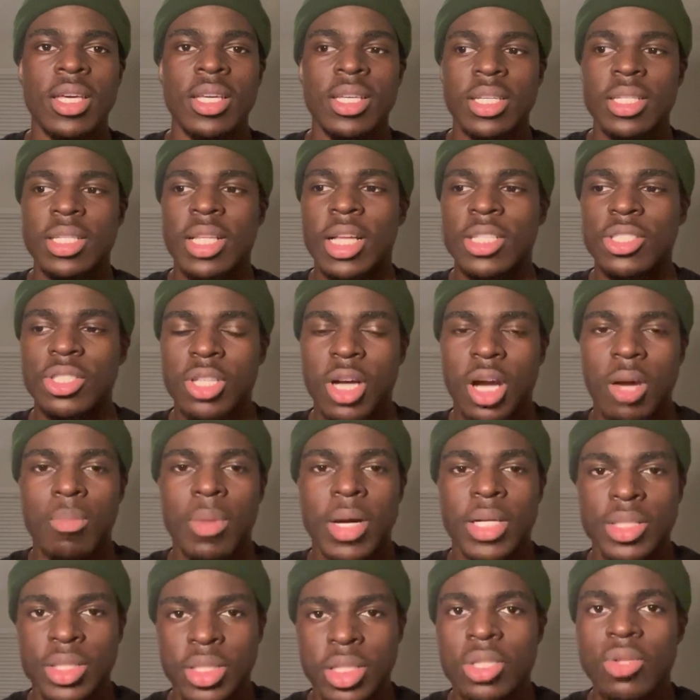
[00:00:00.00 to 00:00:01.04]
He gets shot by
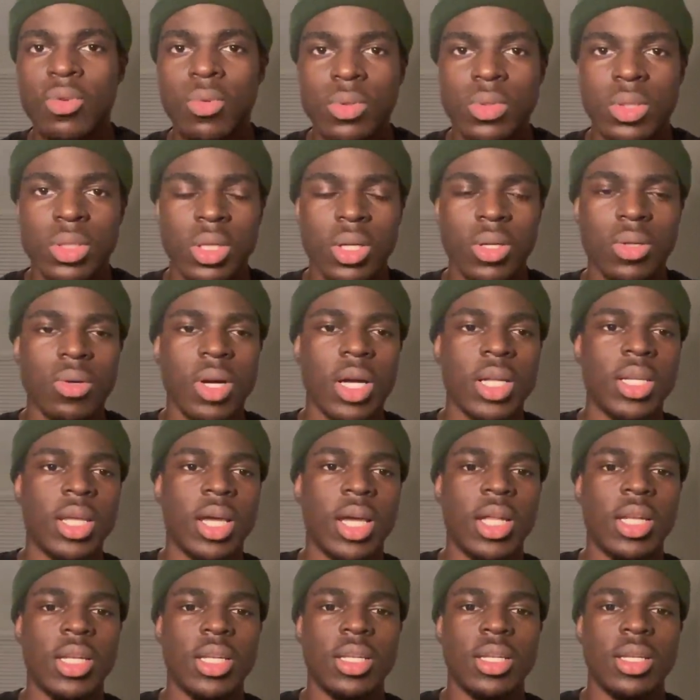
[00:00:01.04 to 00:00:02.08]
Gene Cousineau and
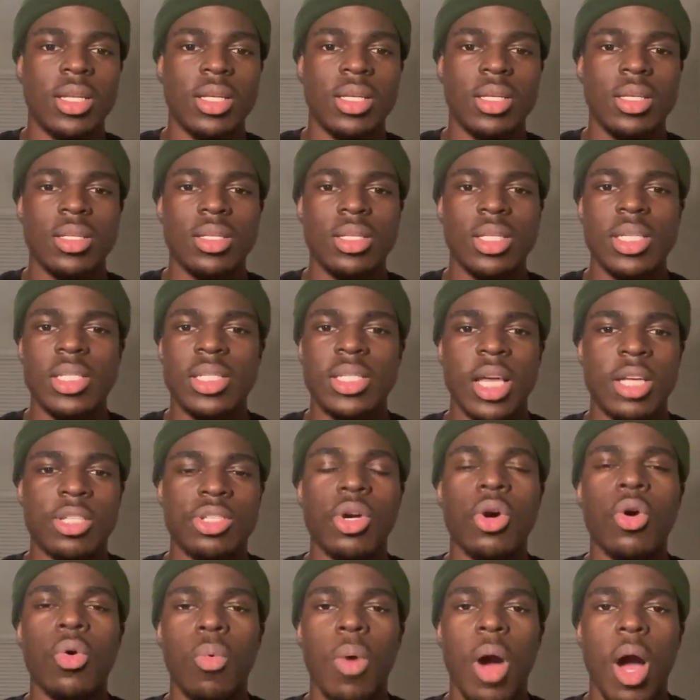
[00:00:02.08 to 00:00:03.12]
then he says,
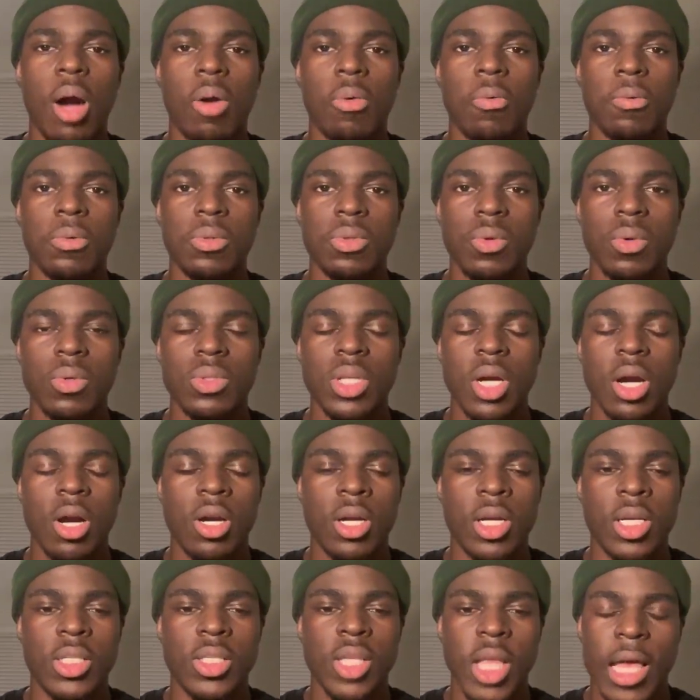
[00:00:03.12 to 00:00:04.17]
Oh wow. Those are
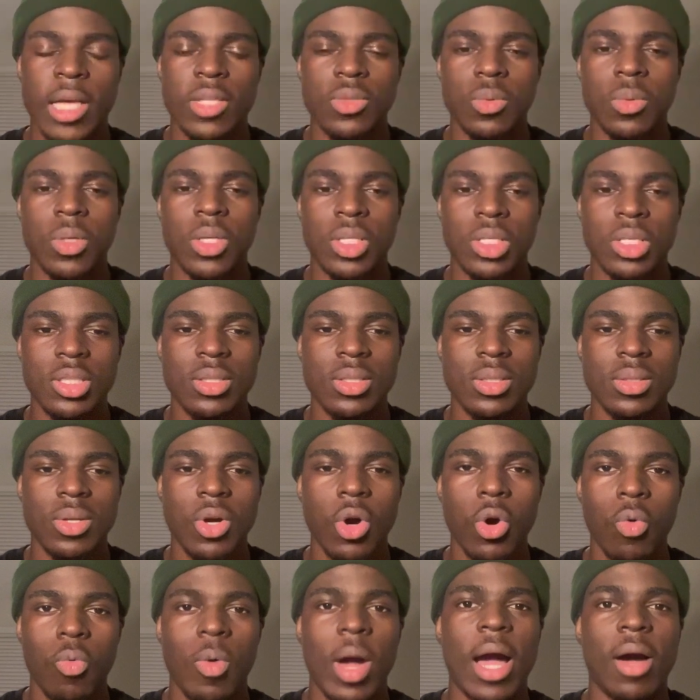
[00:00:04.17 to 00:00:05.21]
his last words.
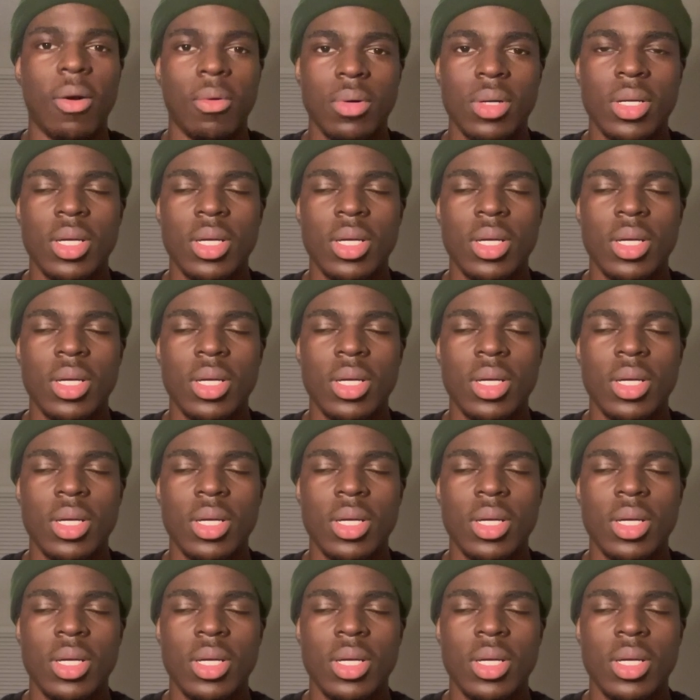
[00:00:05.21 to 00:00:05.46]
Oh wow.